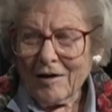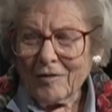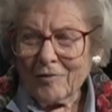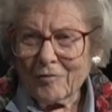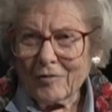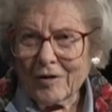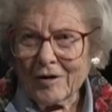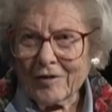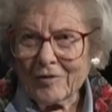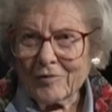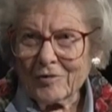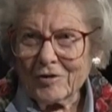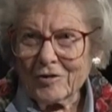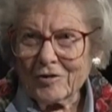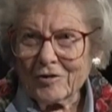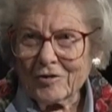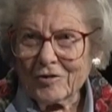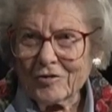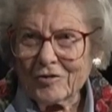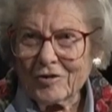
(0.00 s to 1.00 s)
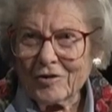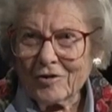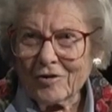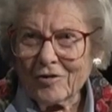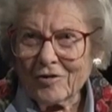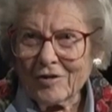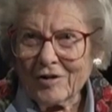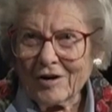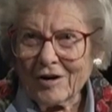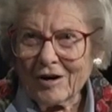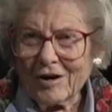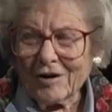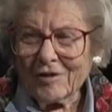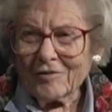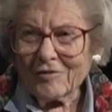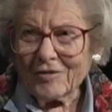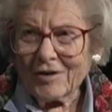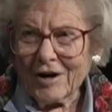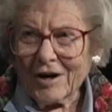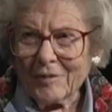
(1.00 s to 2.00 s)
Well, when you consider that our
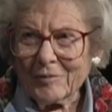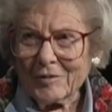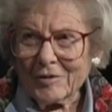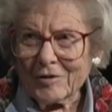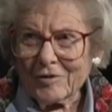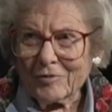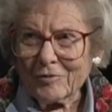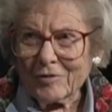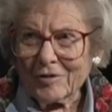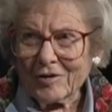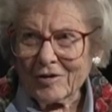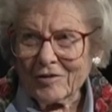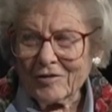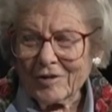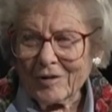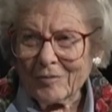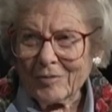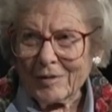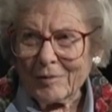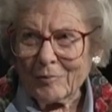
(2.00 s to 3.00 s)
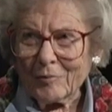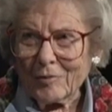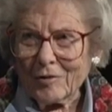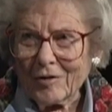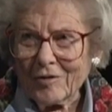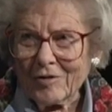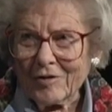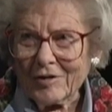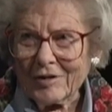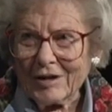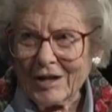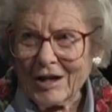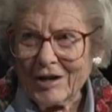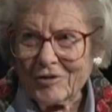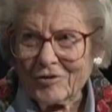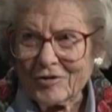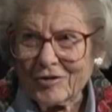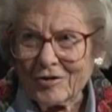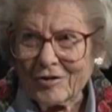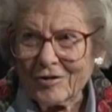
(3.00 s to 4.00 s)
environment is really something more than
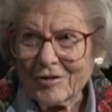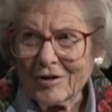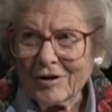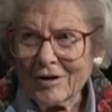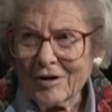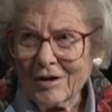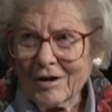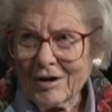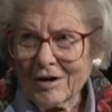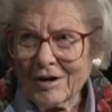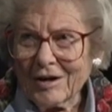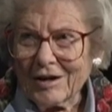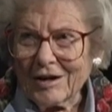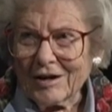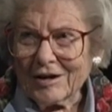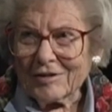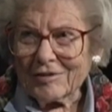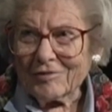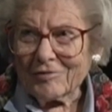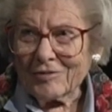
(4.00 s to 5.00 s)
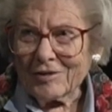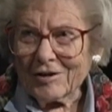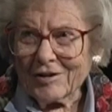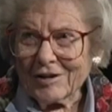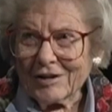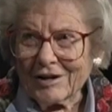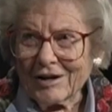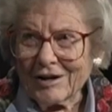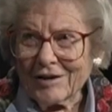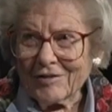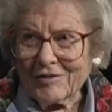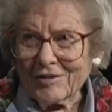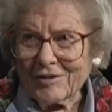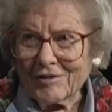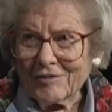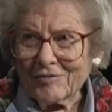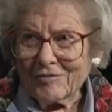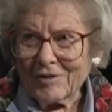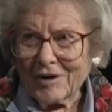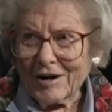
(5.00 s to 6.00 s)
nature, it really, the
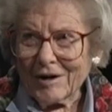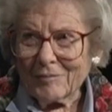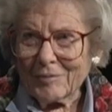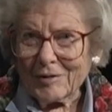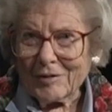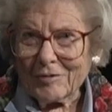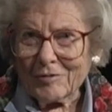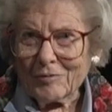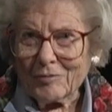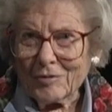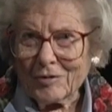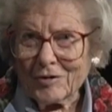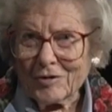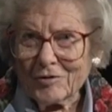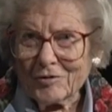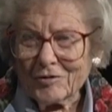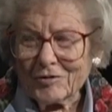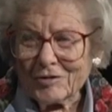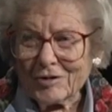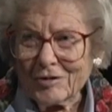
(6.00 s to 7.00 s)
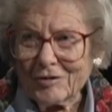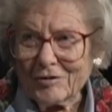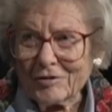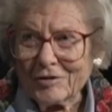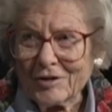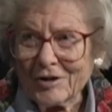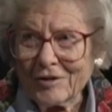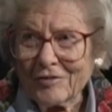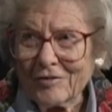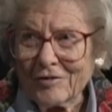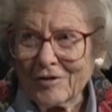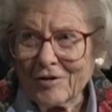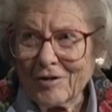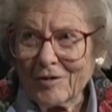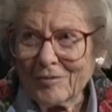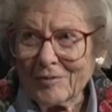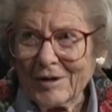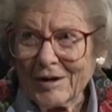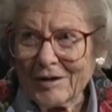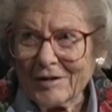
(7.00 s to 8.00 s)
environment words can cover
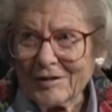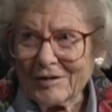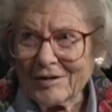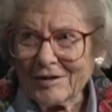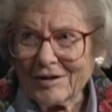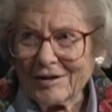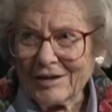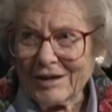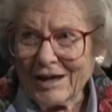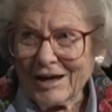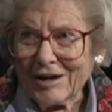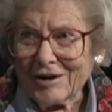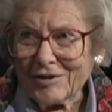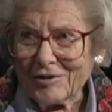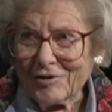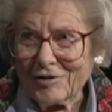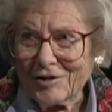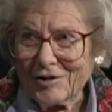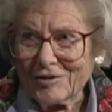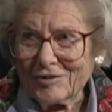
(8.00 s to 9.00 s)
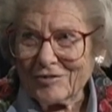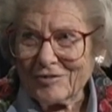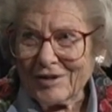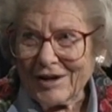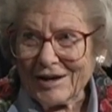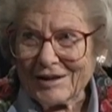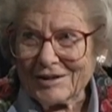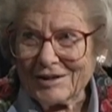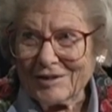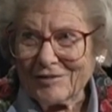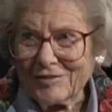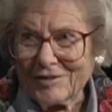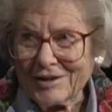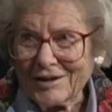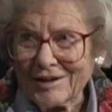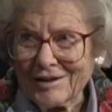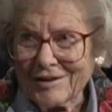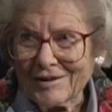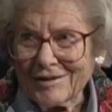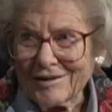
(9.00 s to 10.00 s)
all my categories of activity.